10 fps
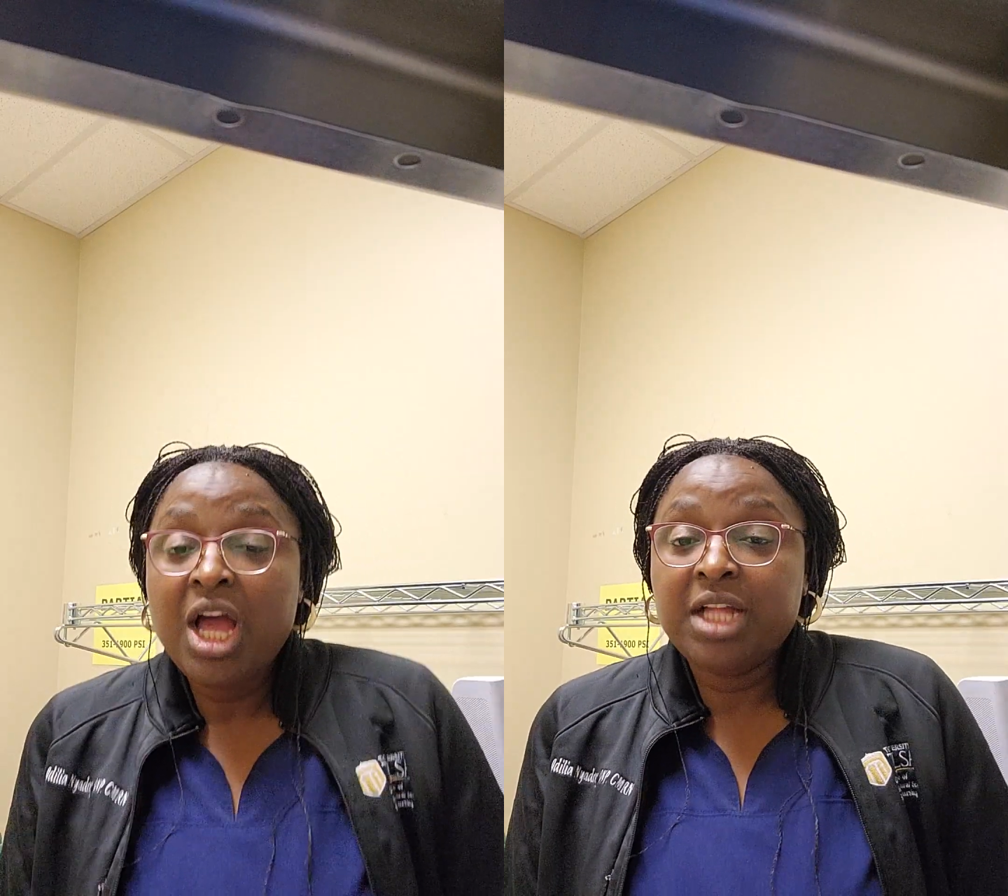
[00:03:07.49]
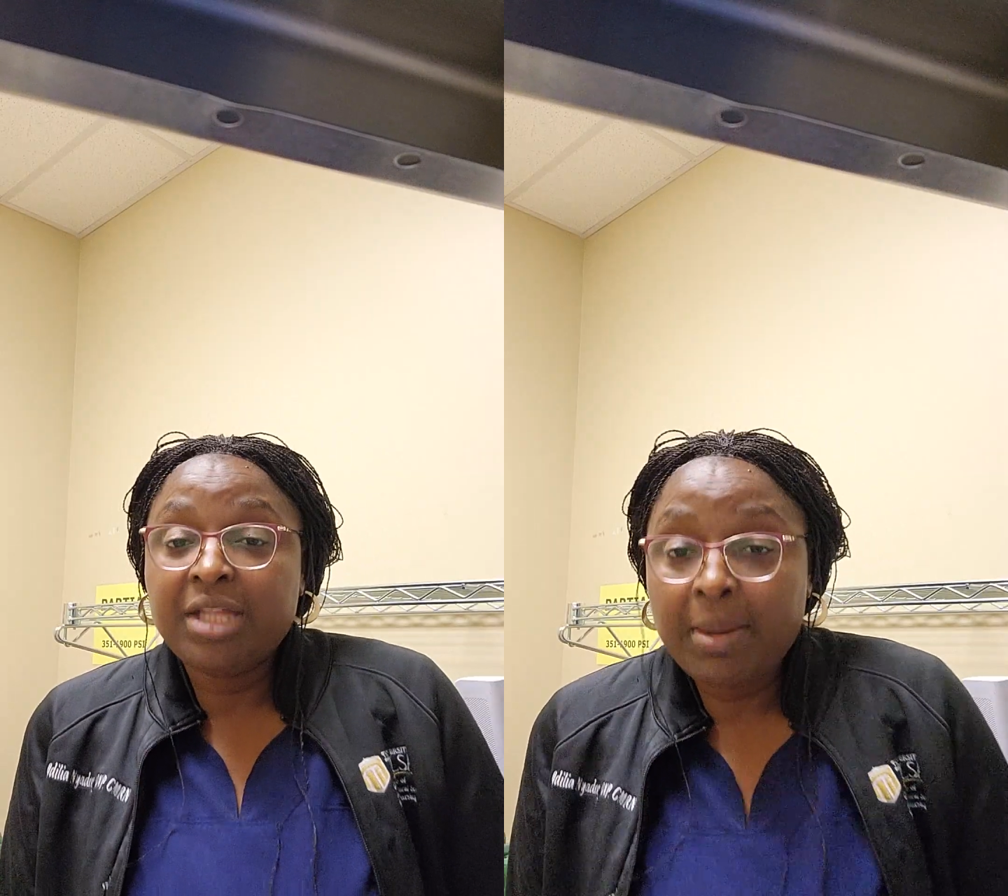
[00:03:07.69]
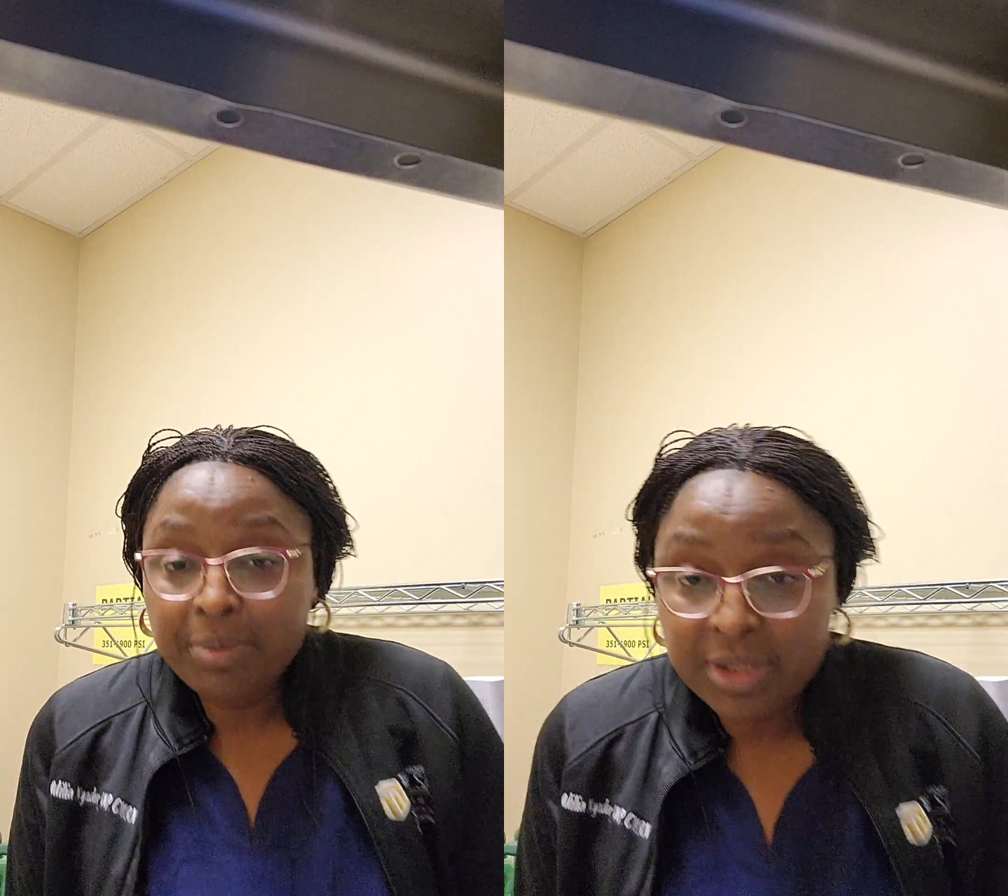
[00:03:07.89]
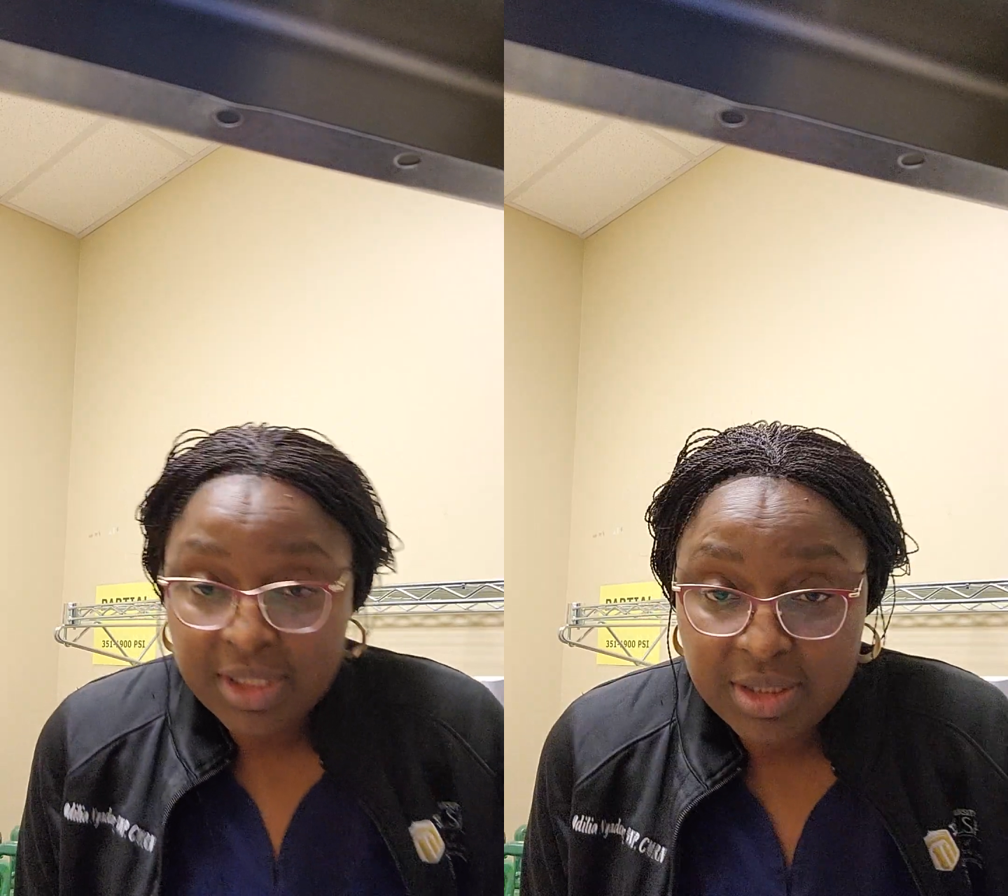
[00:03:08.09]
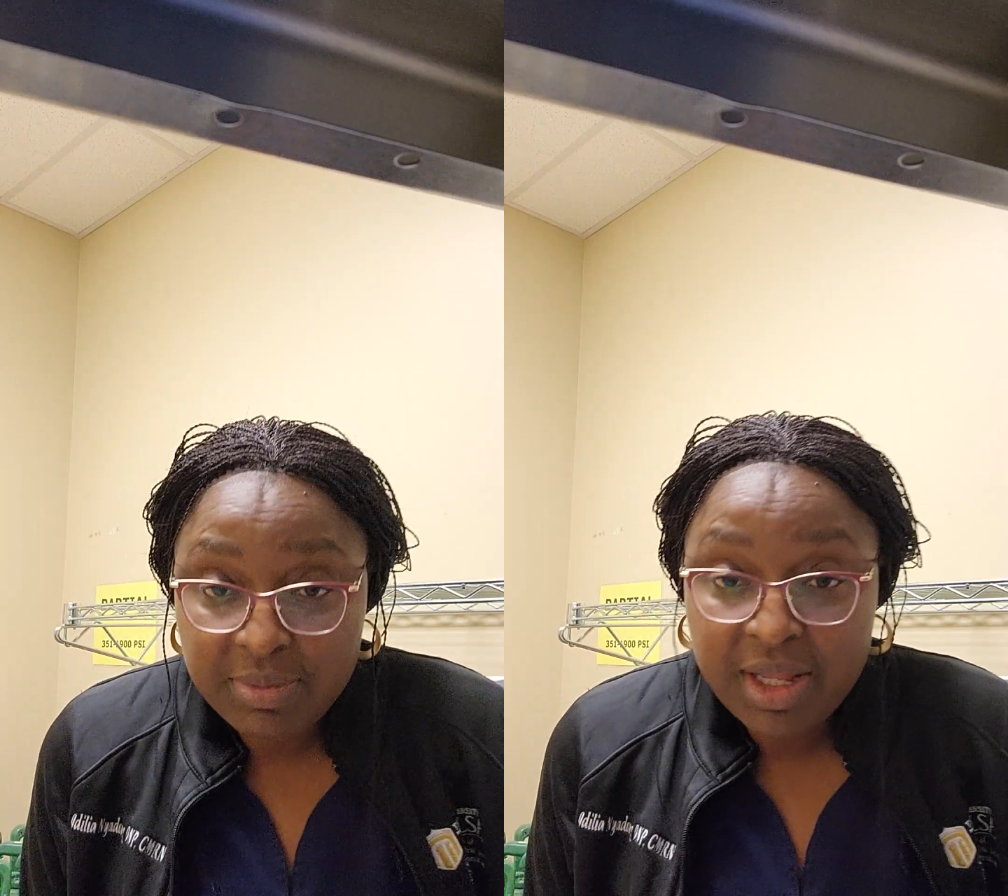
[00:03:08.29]
and their
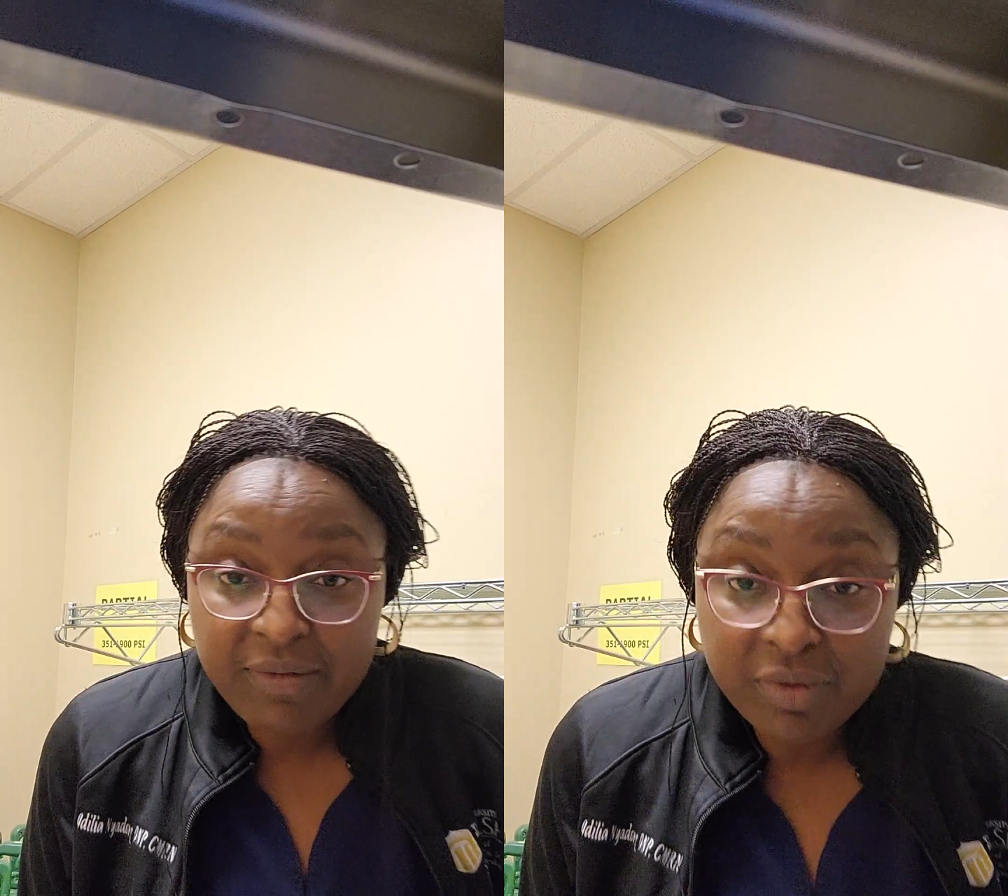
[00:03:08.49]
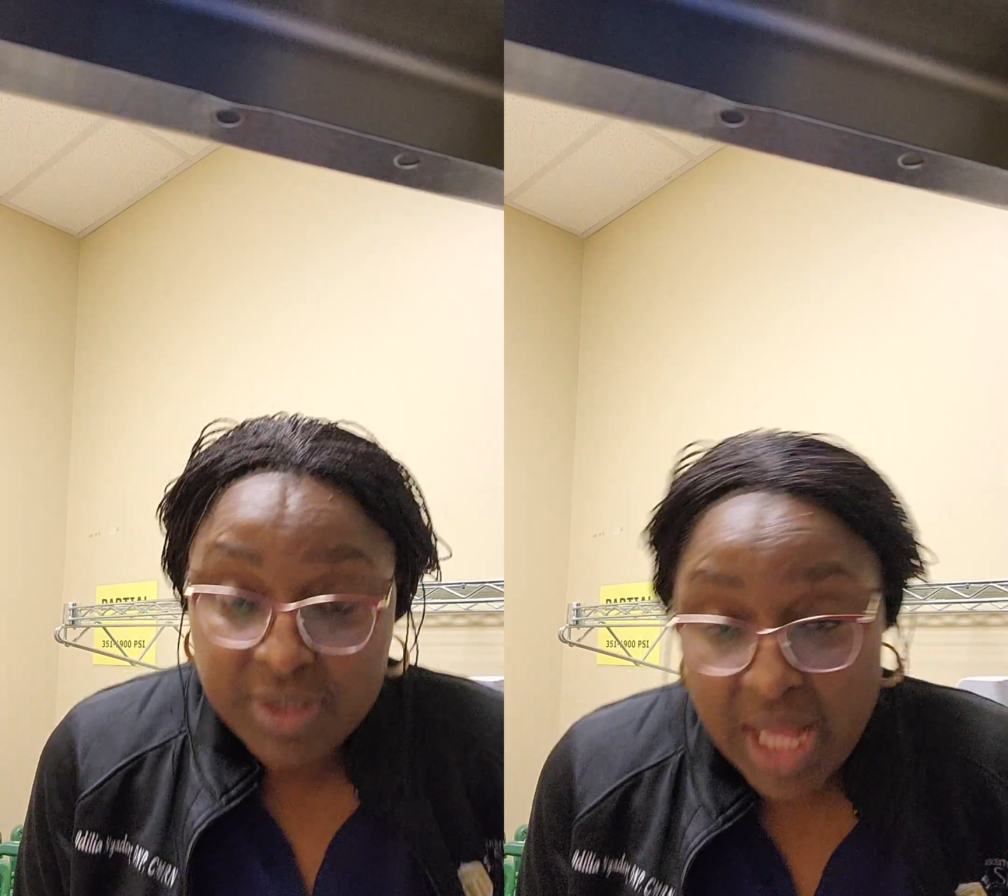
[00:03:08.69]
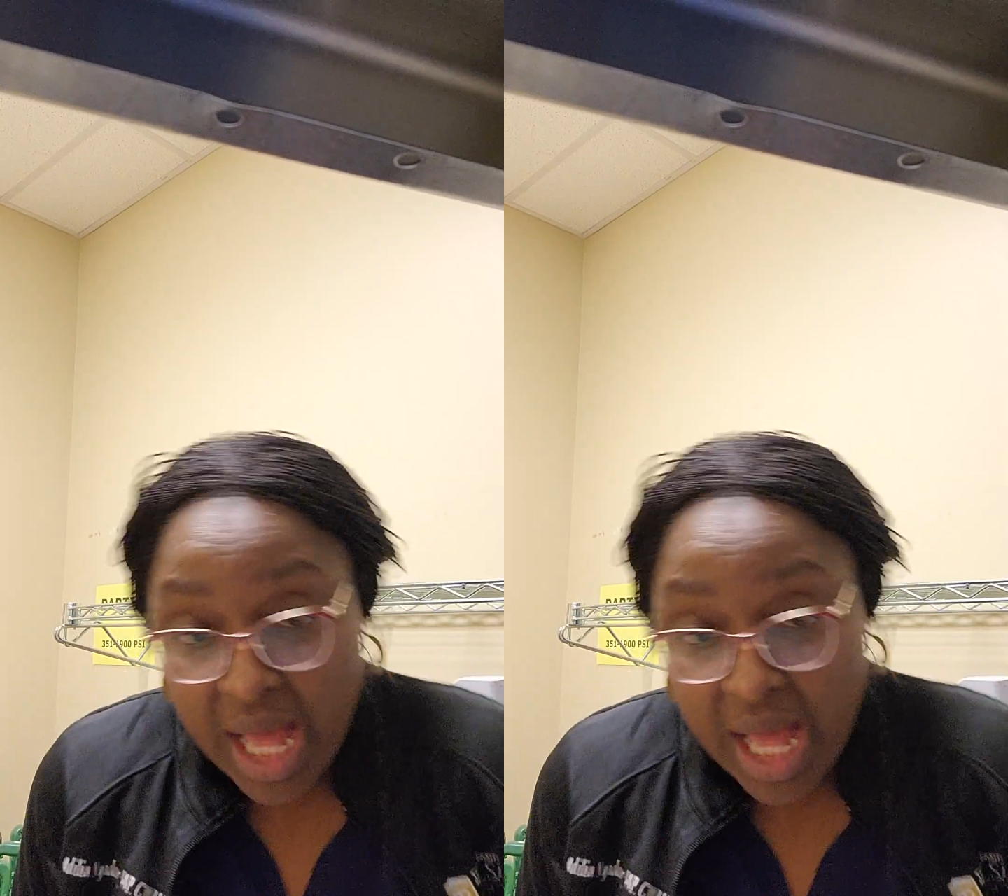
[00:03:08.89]
potassium levels